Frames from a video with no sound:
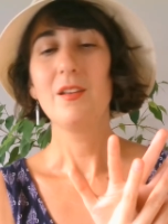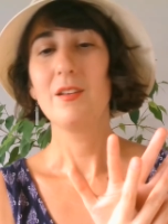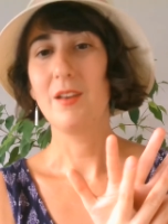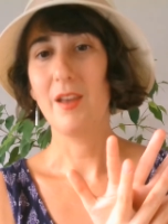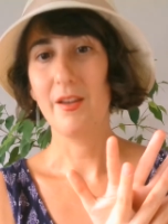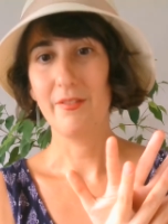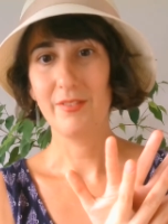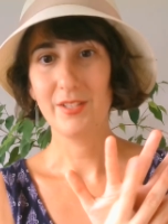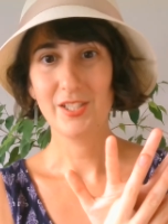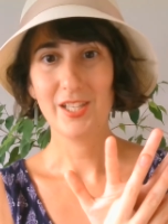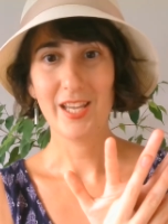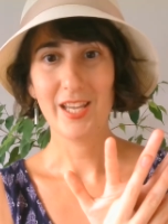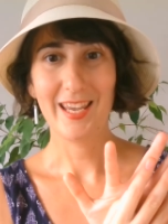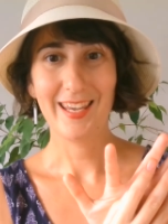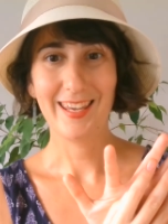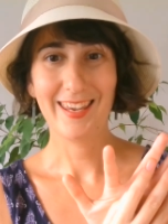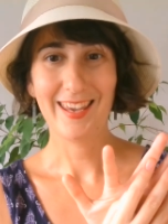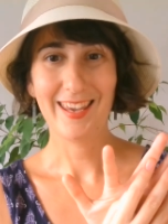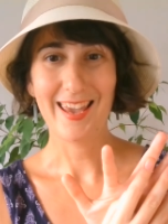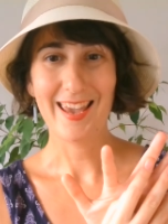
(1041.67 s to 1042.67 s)
Never
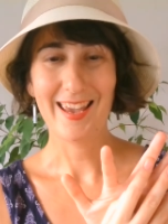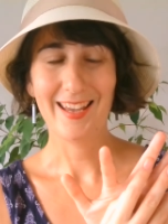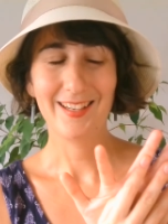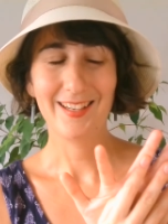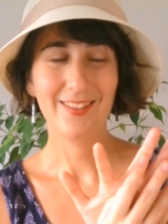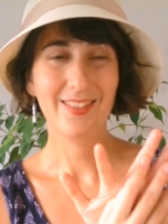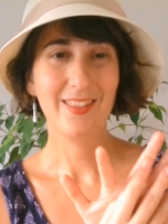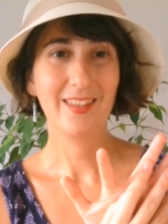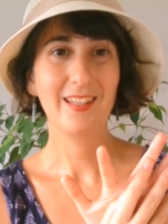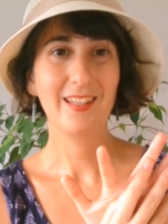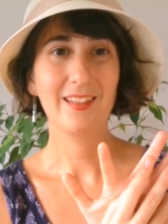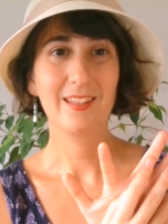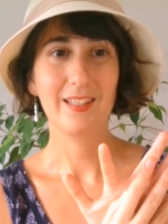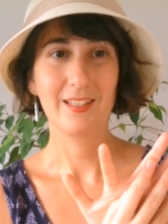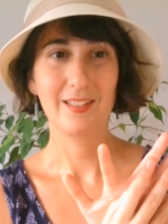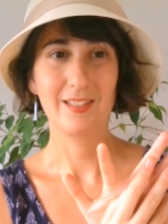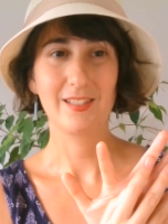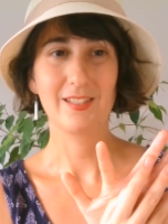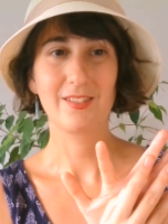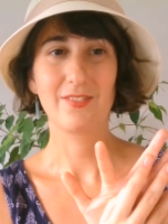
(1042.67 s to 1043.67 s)
take anything
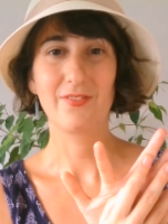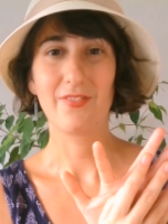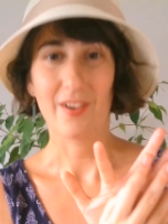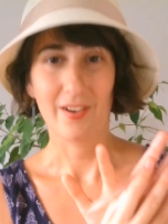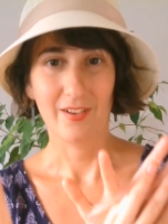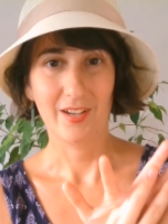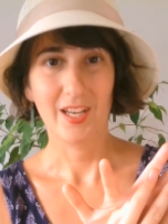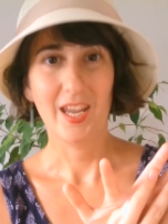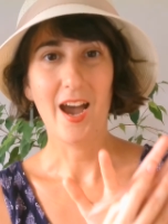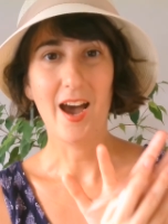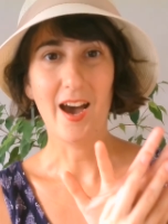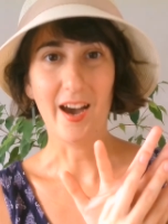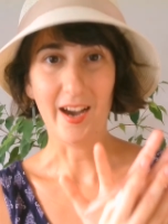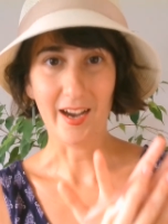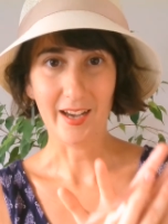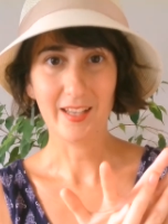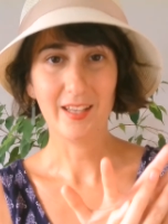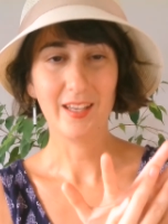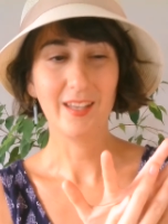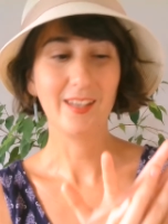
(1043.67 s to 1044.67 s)
that is very
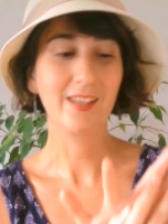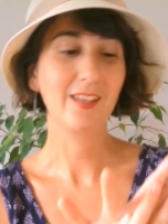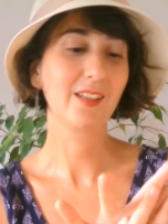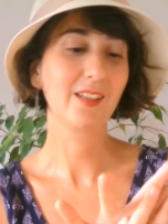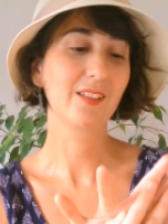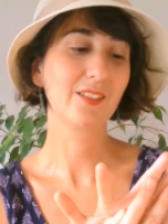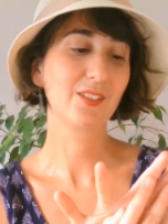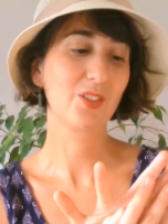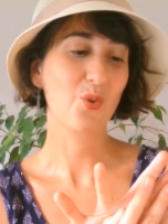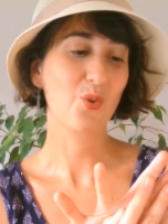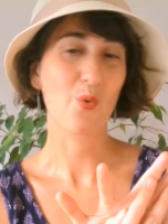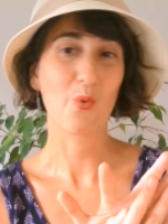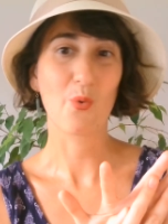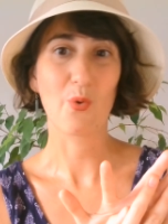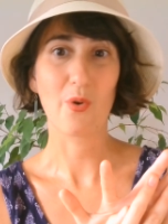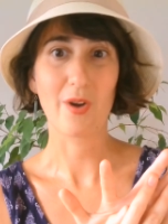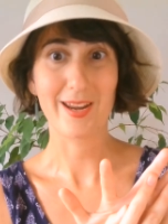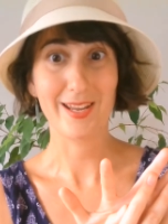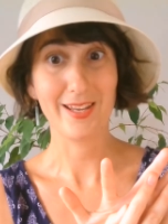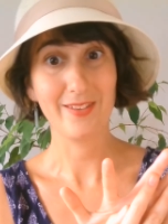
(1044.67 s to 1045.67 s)
high-heeled
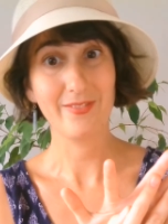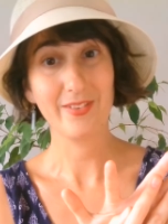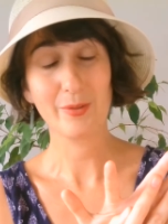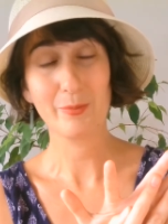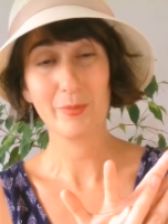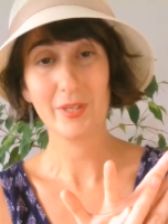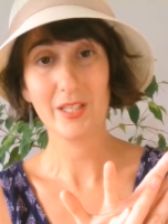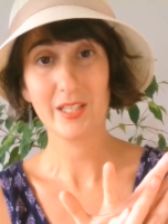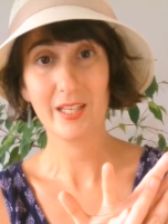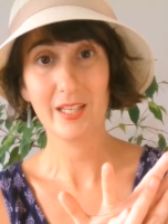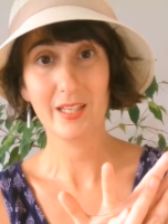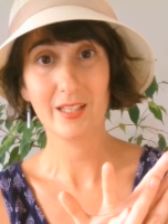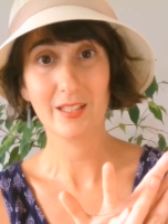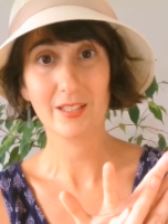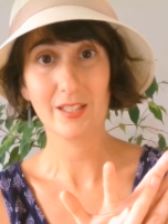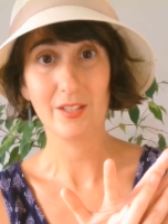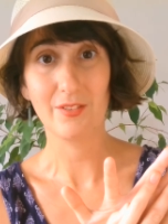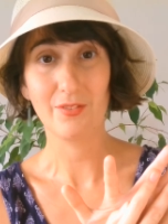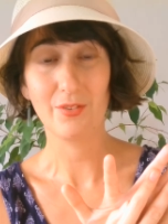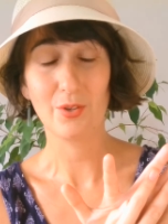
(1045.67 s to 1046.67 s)
or even
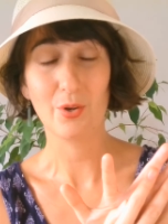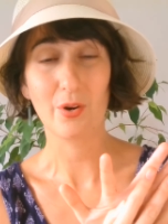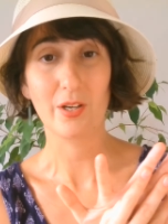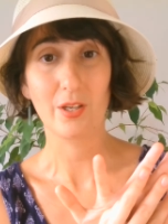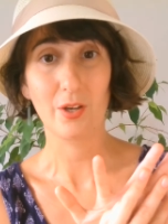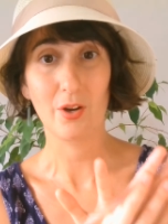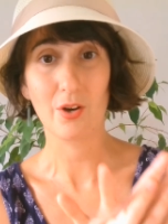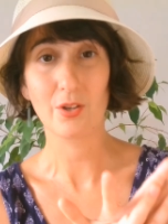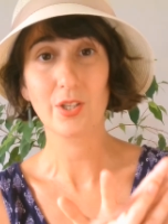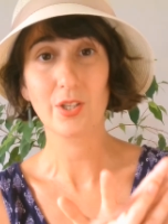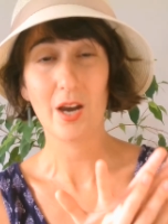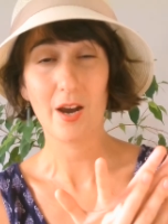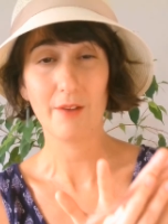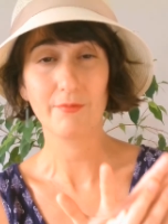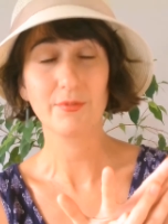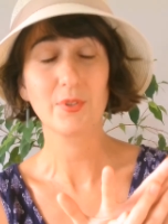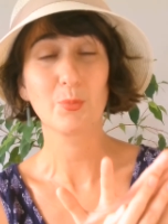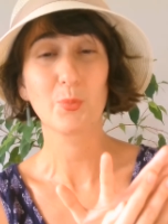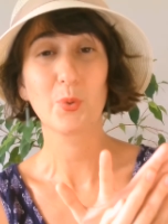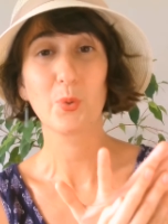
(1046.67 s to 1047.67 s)
mid-heeled if you are not
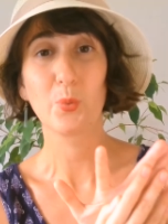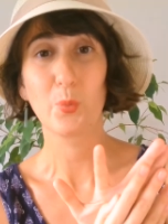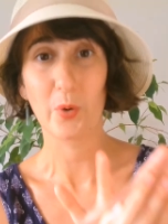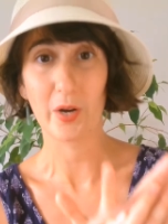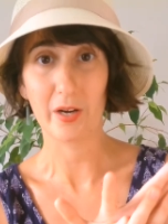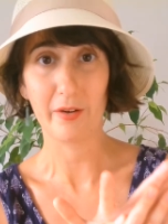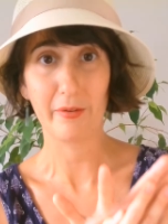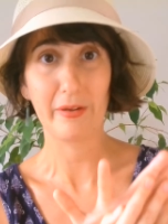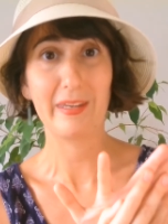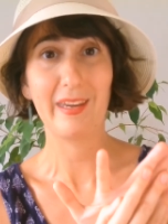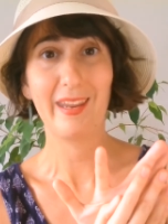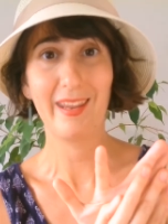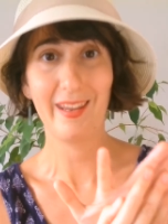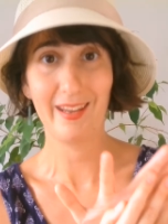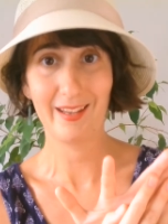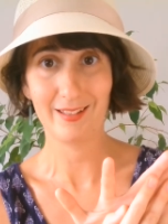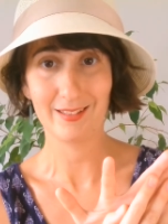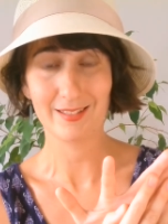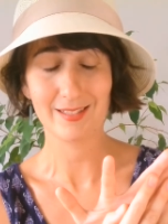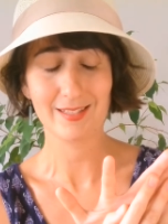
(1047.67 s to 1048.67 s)
comfortable wearing
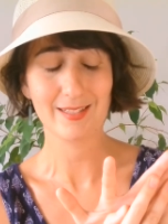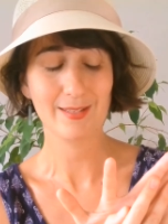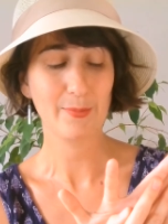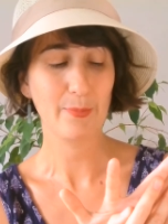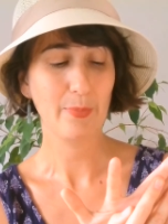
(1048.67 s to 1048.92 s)
heels.